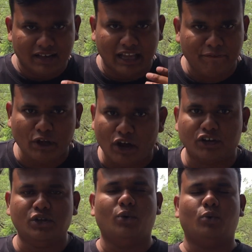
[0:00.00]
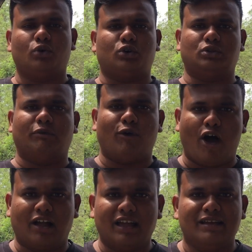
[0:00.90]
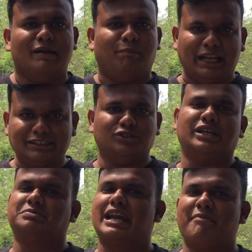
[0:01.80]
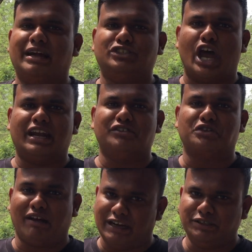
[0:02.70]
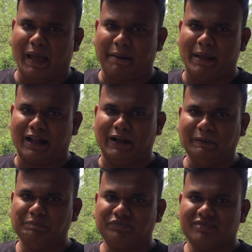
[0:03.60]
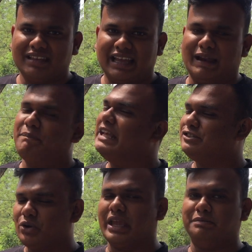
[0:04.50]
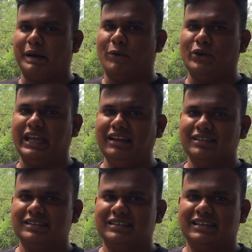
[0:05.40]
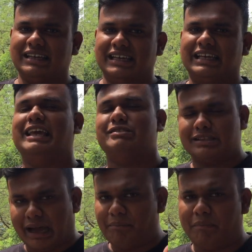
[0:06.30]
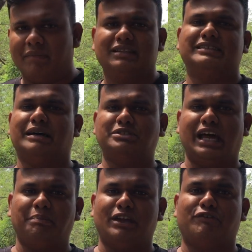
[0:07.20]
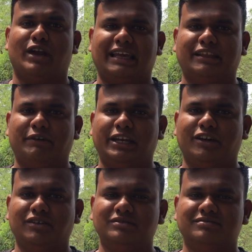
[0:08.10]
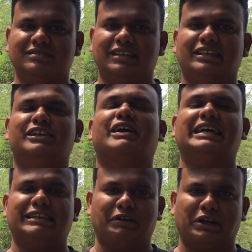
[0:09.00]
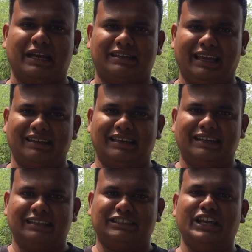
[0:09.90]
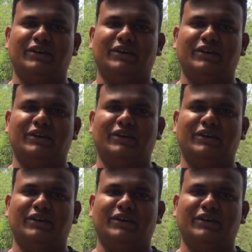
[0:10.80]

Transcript: if you're new to the vlog, please do subscribe my channel, Traveler's Backpacker, and please do keep supporting. Give the thumbs up if you like the video. You guys have a great day. See